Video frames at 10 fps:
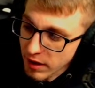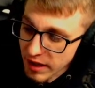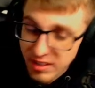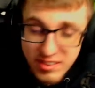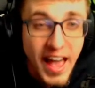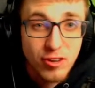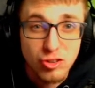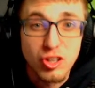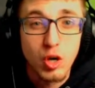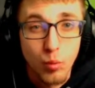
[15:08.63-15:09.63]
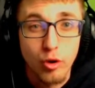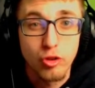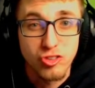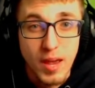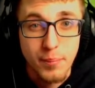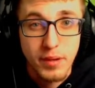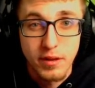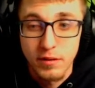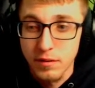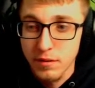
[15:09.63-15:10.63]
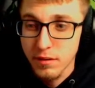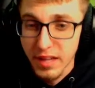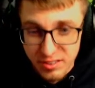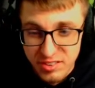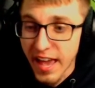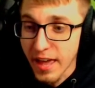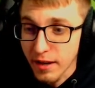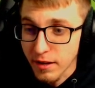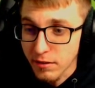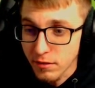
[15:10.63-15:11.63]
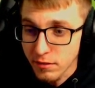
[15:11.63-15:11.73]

is actually a world champion. It's canon.